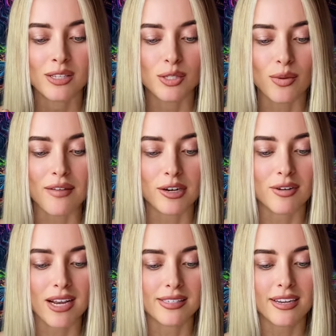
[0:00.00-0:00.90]
So
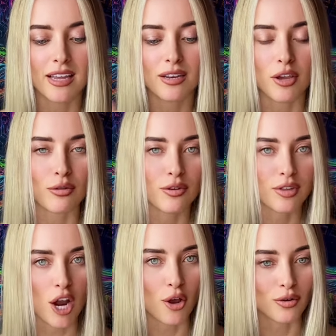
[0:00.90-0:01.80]
everyone has to kind of go through
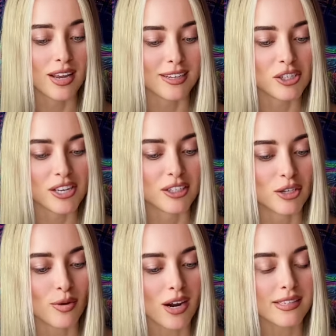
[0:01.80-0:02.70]
their own
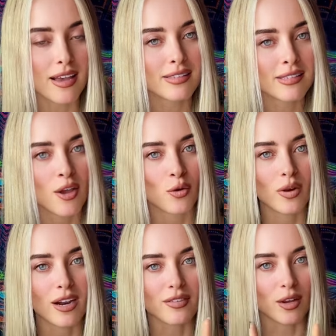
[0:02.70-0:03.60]
initiation process
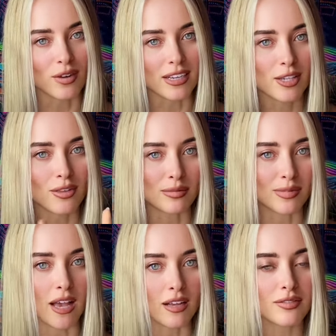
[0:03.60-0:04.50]
where they rescue
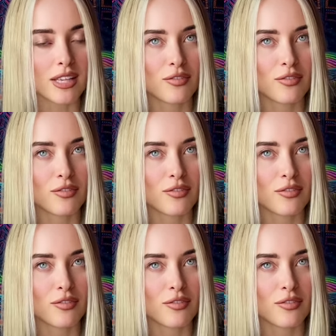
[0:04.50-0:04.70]
themselves.